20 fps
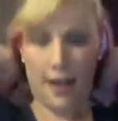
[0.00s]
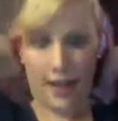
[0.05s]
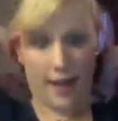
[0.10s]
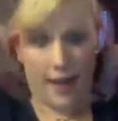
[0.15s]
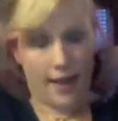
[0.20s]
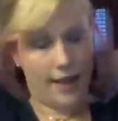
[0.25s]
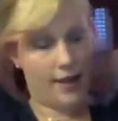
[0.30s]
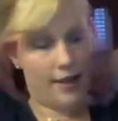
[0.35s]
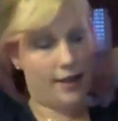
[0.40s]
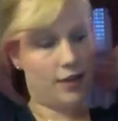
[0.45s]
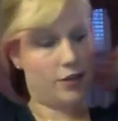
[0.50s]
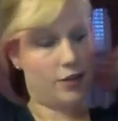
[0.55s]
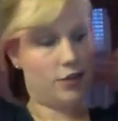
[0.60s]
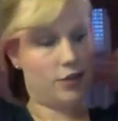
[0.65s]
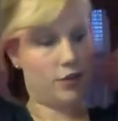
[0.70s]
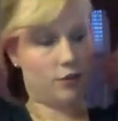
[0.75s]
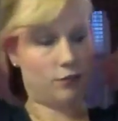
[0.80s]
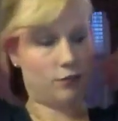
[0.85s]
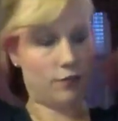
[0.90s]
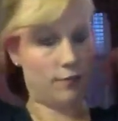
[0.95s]
and
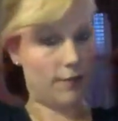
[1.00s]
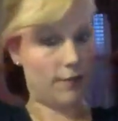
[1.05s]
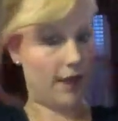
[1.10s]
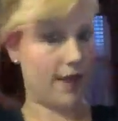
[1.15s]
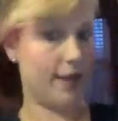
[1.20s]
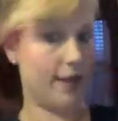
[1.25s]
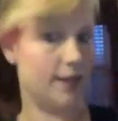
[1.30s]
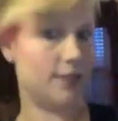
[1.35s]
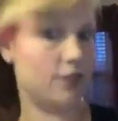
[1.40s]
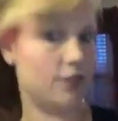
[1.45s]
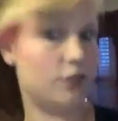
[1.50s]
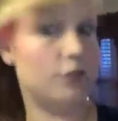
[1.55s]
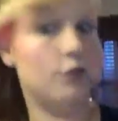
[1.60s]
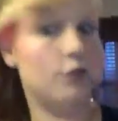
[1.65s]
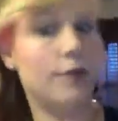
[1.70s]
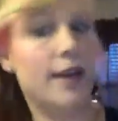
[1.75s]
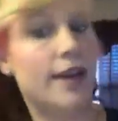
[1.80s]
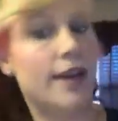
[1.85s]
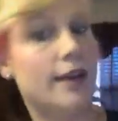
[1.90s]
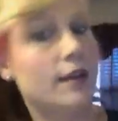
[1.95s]
just run my hands
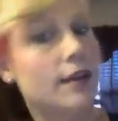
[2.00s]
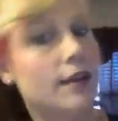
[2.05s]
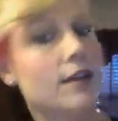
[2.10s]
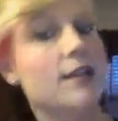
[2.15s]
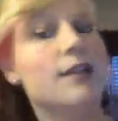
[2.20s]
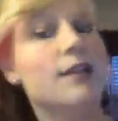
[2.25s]
through it